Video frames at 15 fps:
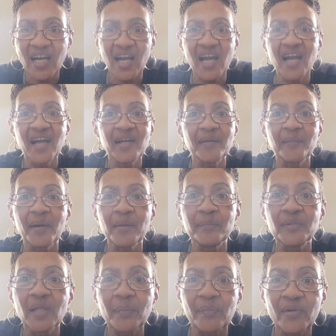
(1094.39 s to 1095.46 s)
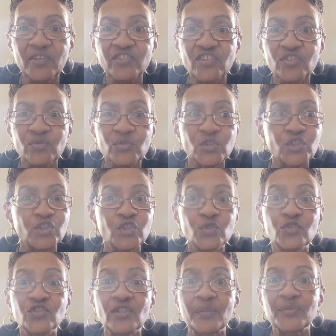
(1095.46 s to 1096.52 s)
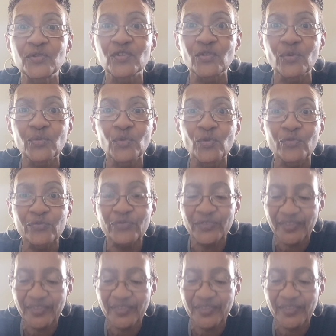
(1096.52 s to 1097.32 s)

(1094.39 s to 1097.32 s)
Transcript: I my blood pressure shoots up to the roof.